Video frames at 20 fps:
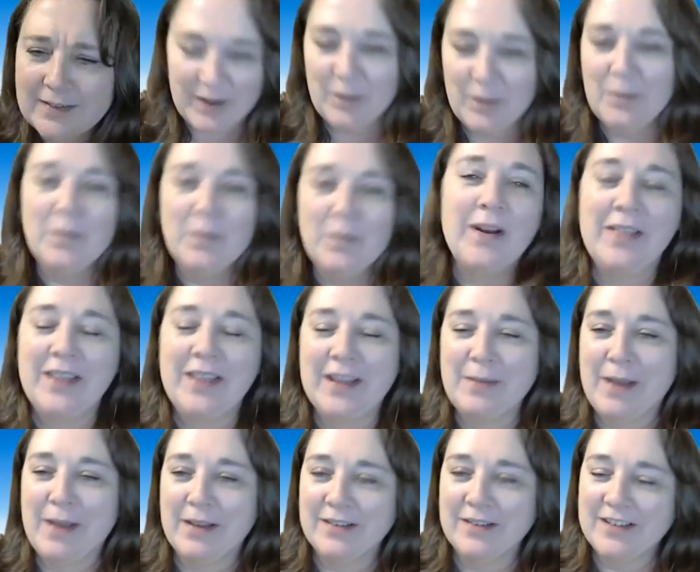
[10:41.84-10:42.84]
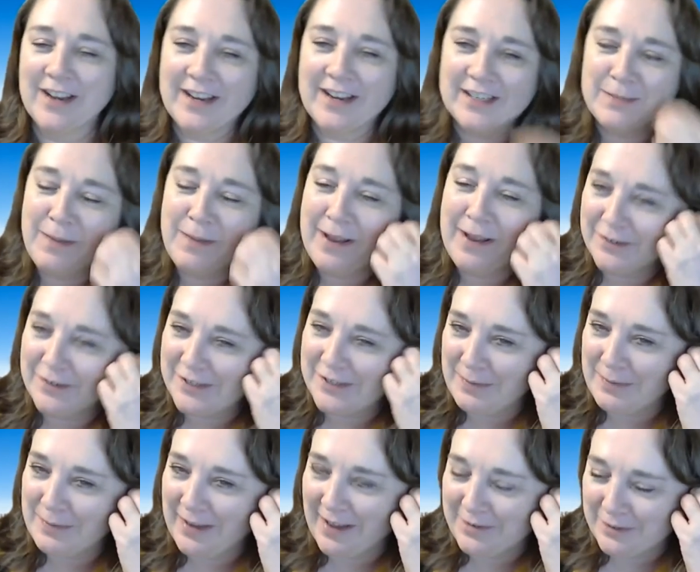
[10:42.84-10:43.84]
don't want to think about giant spiders
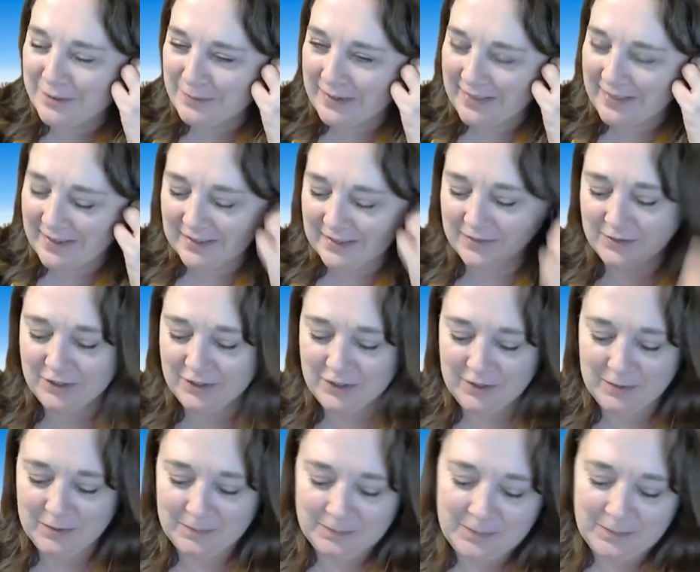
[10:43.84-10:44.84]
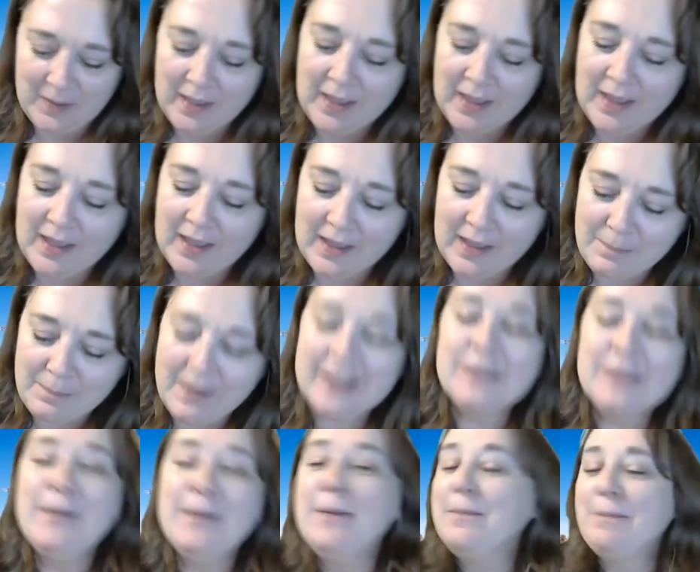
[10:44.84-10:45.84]
coming after me. That's for sure.
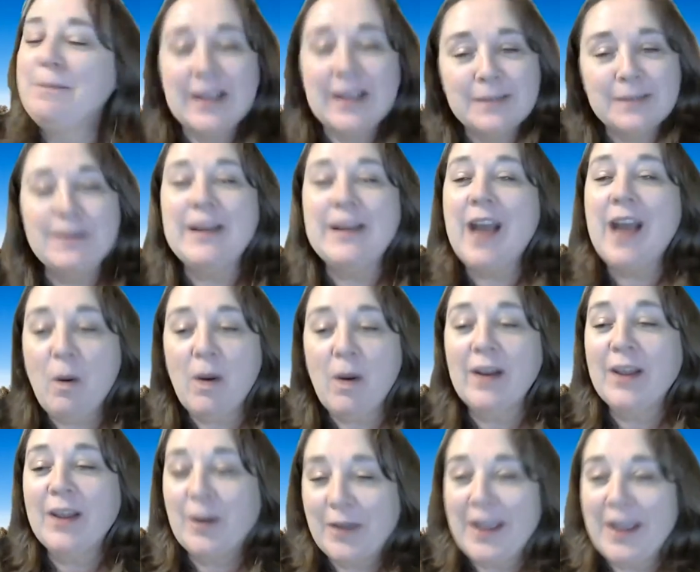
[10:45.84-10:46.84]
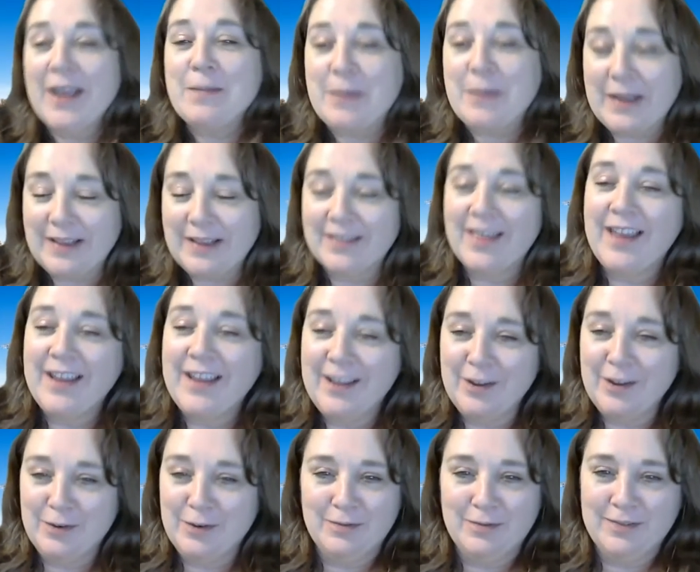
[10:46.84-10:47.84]
makes me makes me not want to go camping. Thank
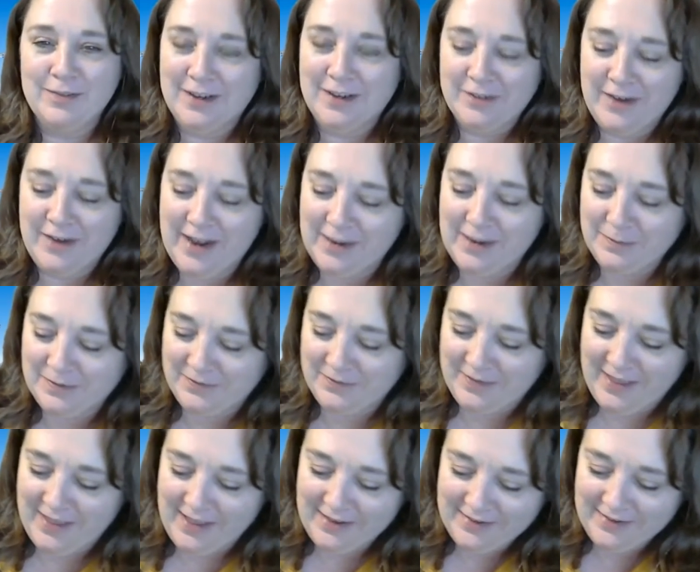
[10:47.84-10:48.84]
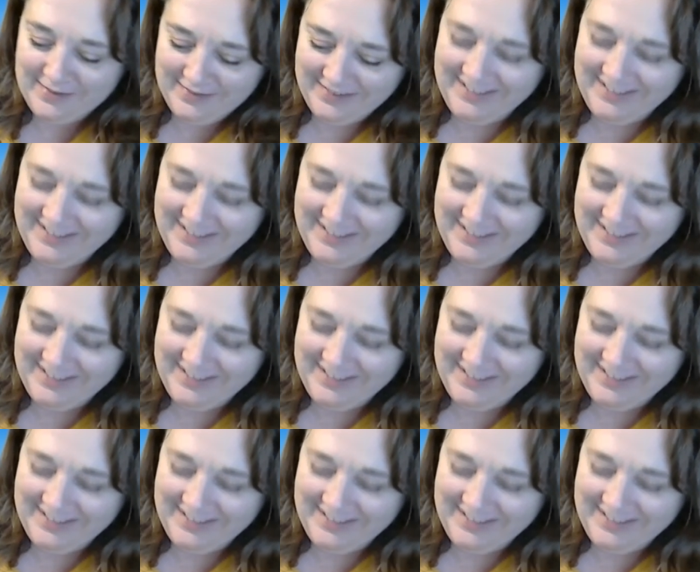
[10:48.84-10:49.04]
you, Dr. Adams, for that.